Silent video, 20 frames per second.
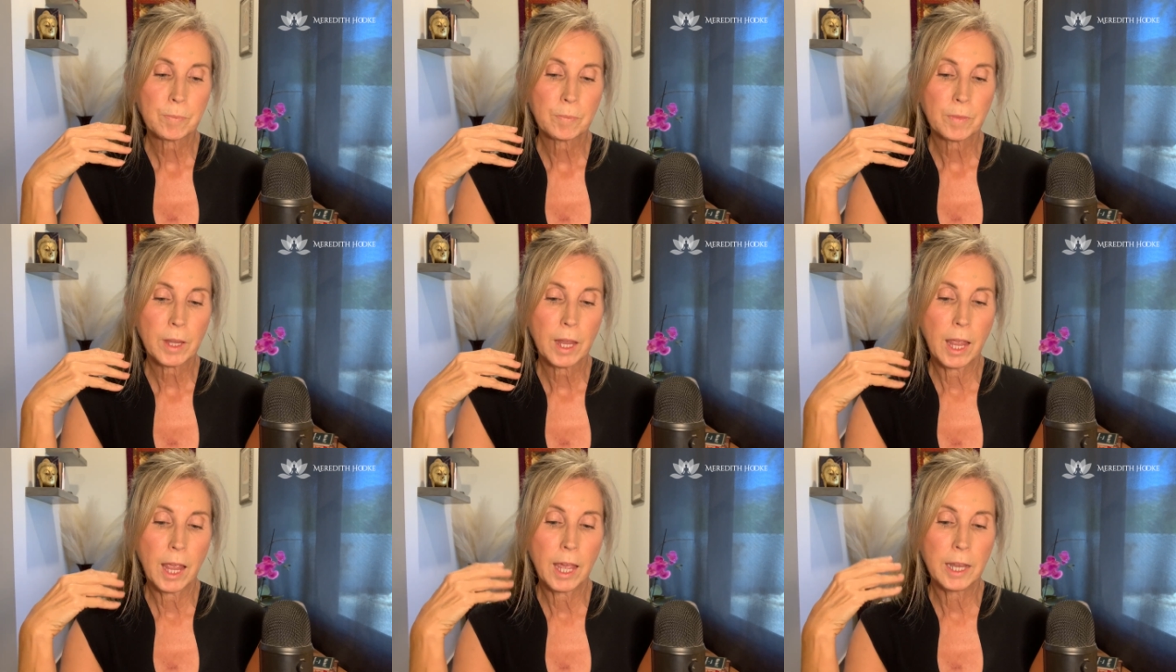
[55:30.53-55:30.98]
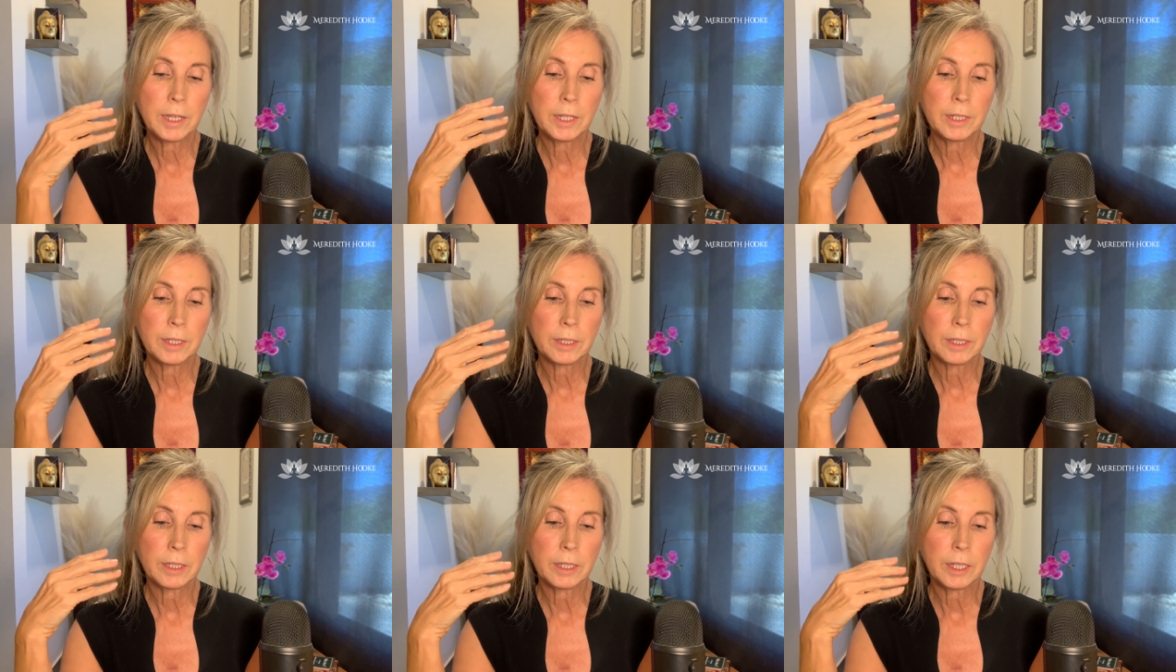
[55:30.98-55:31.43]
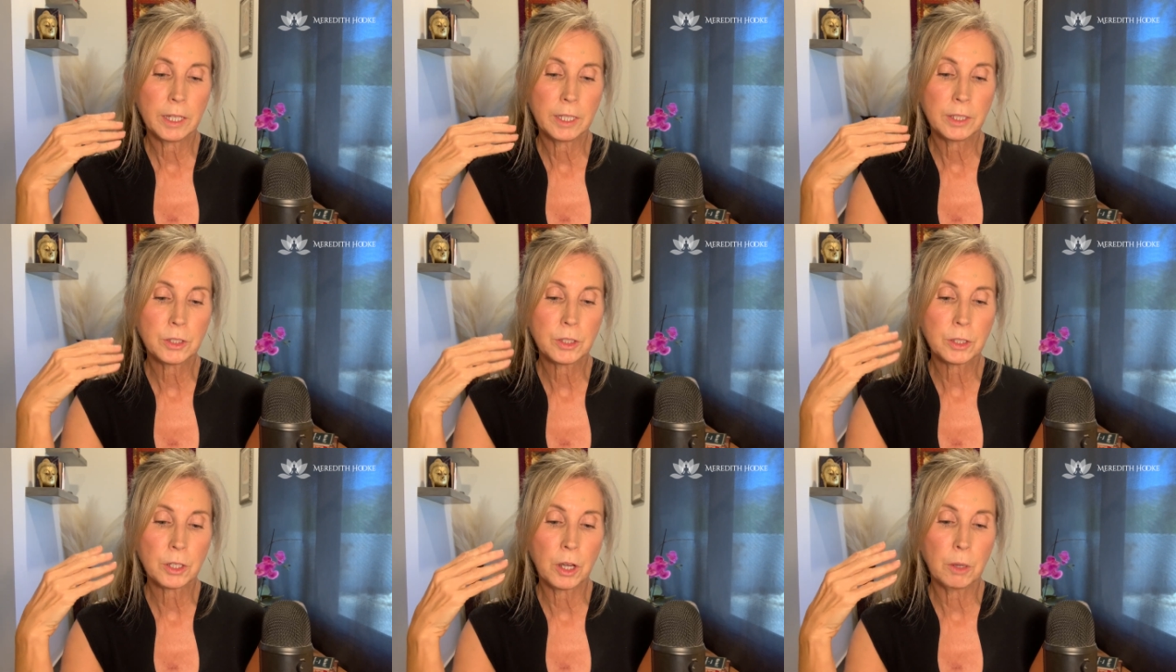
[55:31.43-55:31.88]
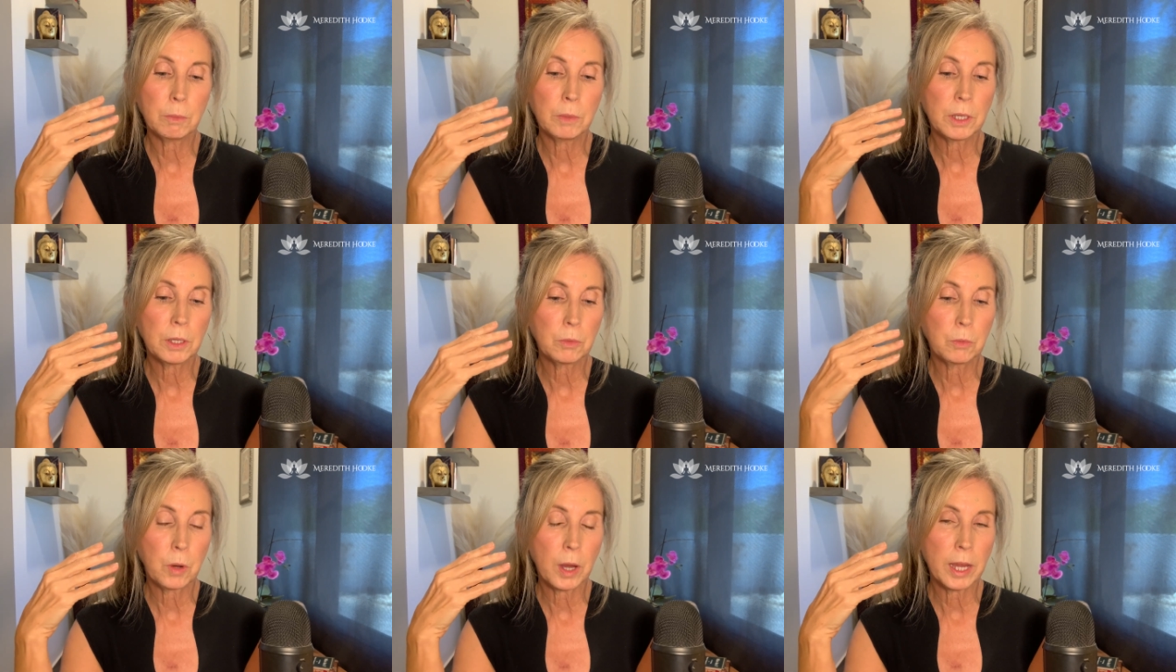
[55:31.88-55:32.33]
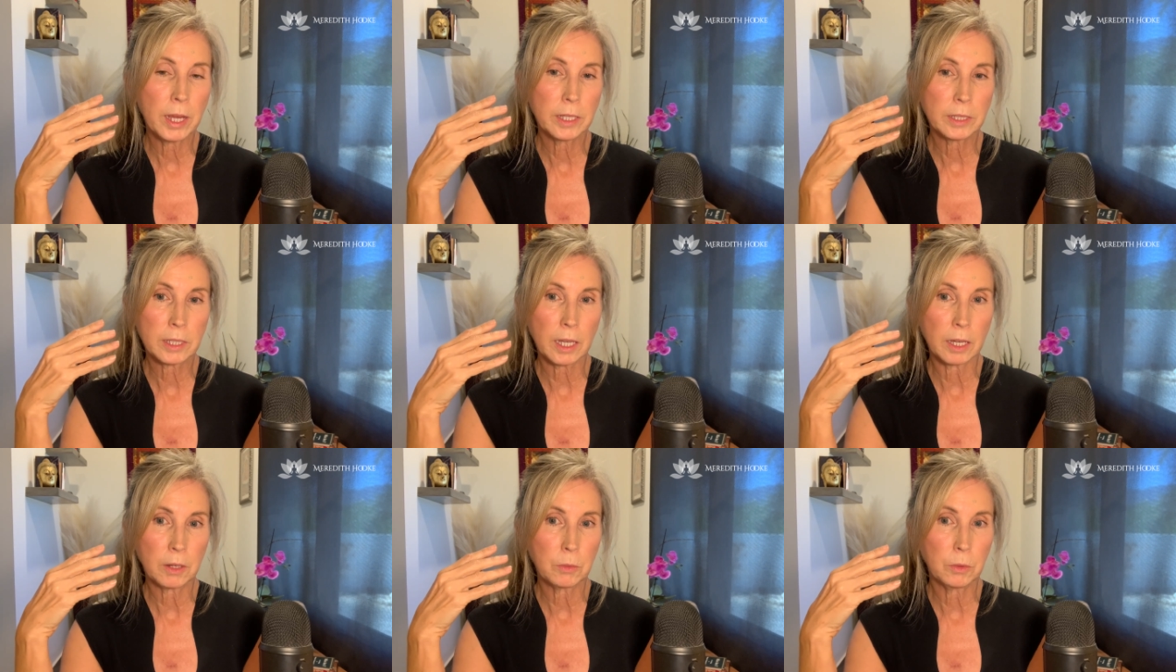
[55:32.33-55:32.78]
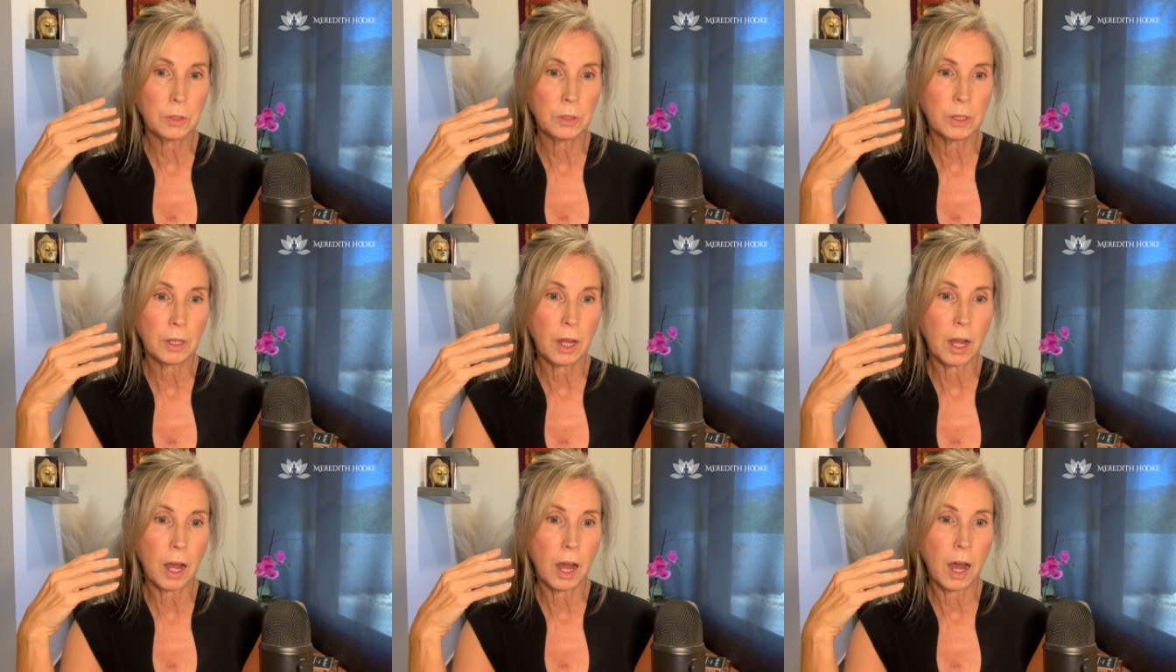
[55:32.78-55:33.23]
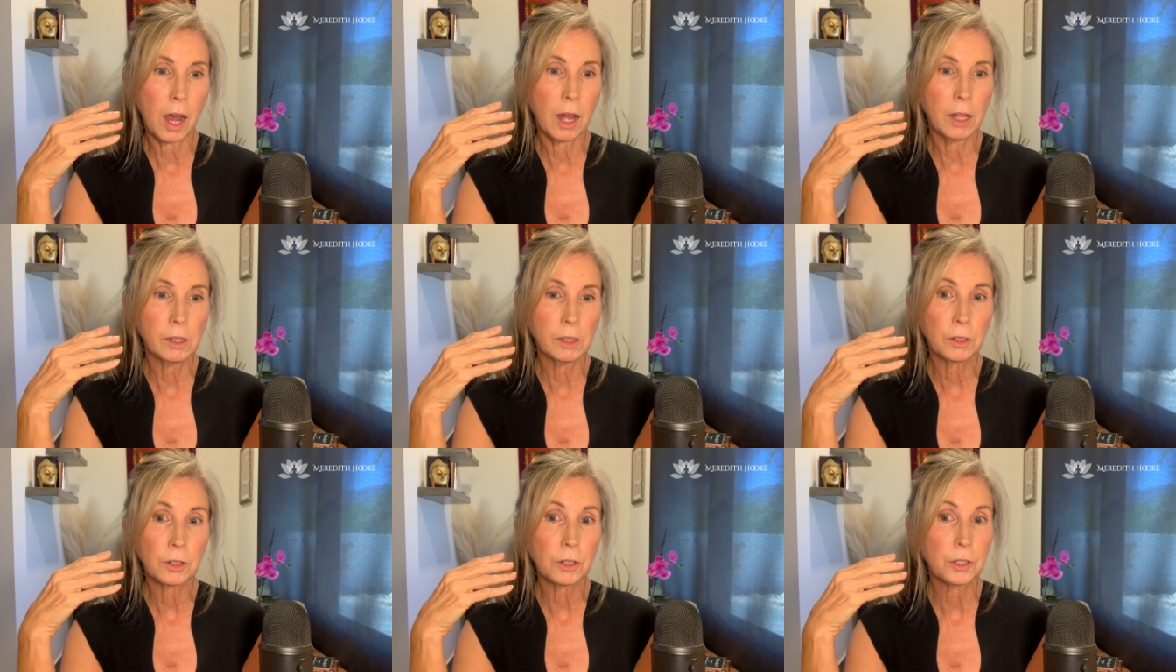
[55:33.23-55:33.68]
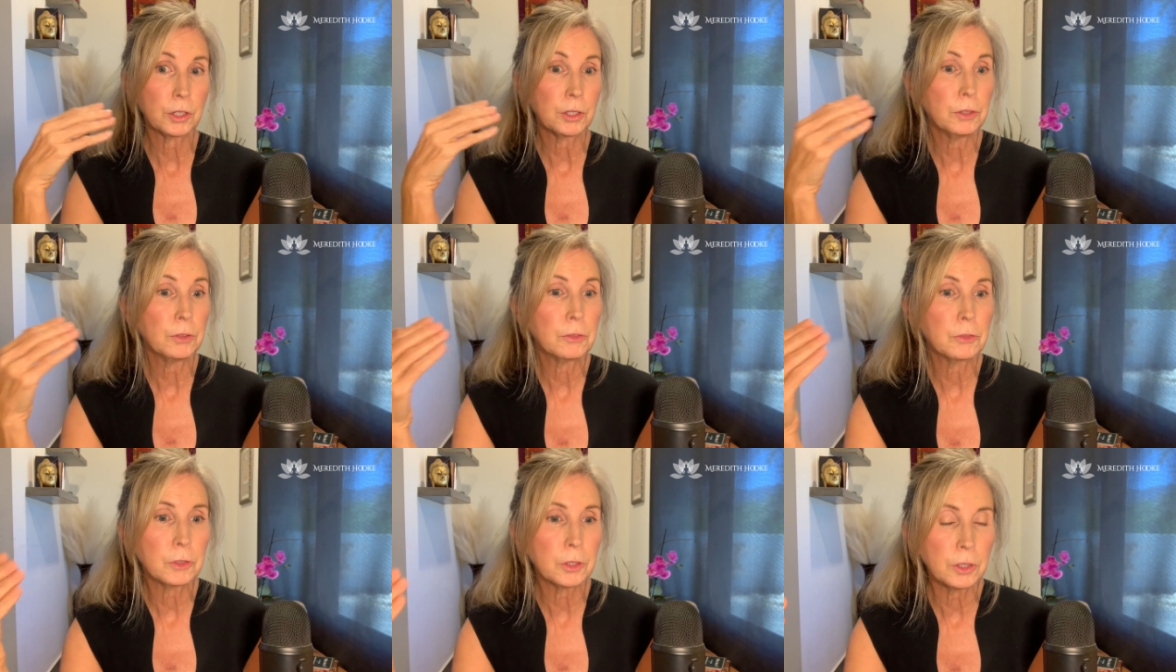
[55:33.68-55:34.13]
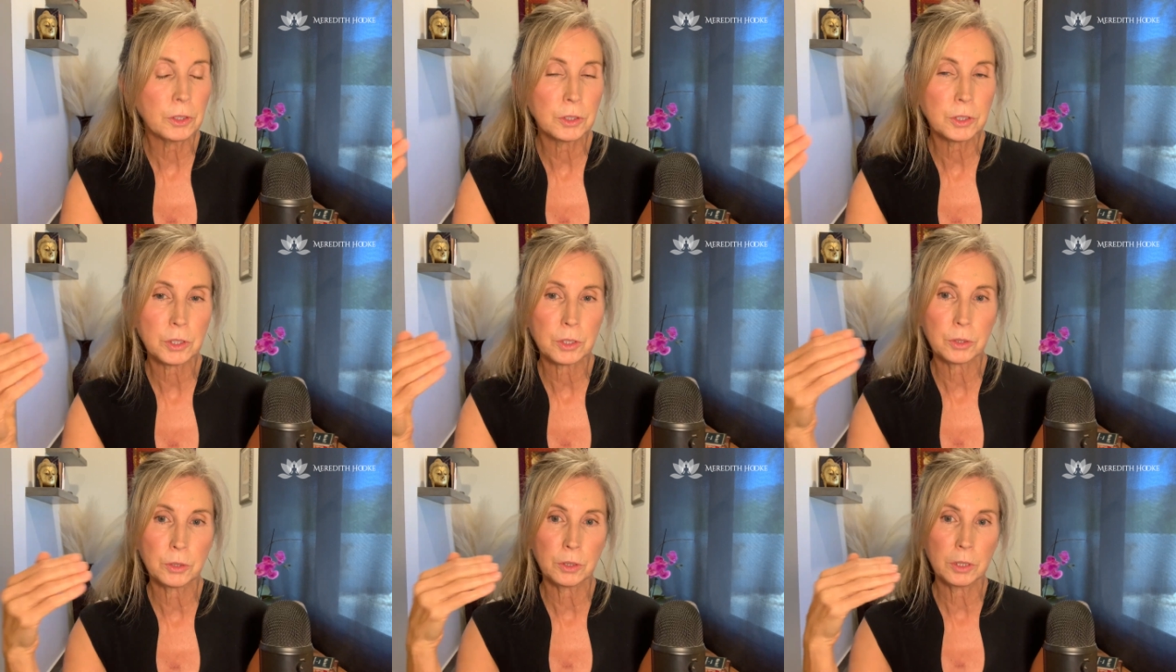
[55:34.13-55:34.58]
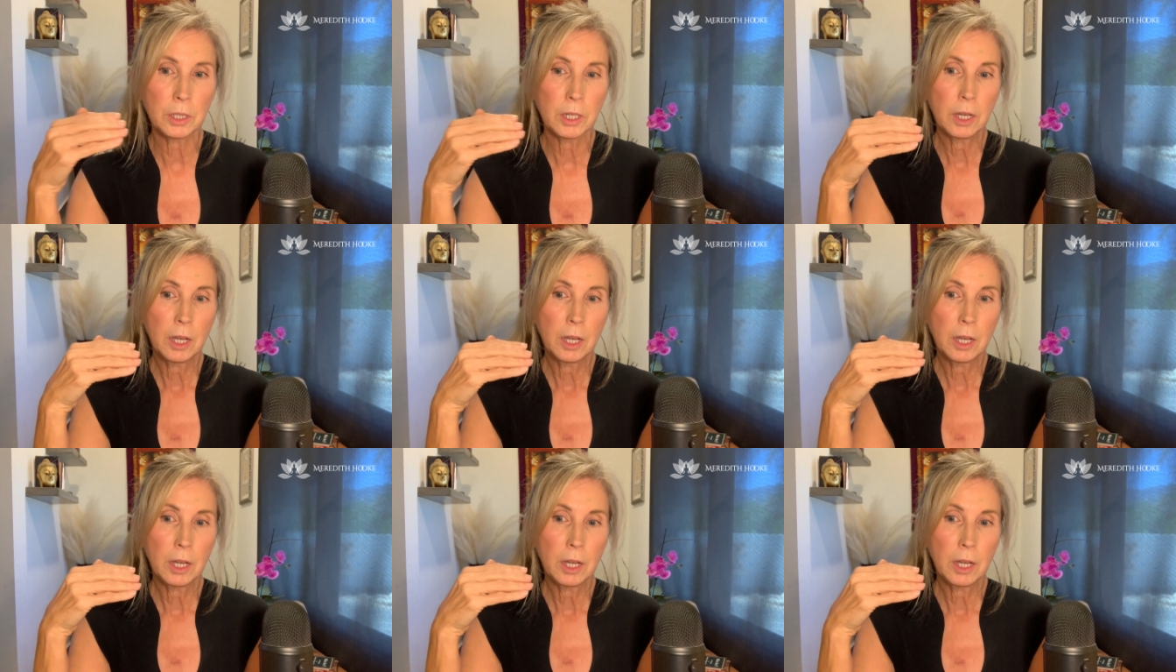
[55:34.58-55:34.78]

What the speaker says: And in so many ways, like, well, I'll hurt you first, or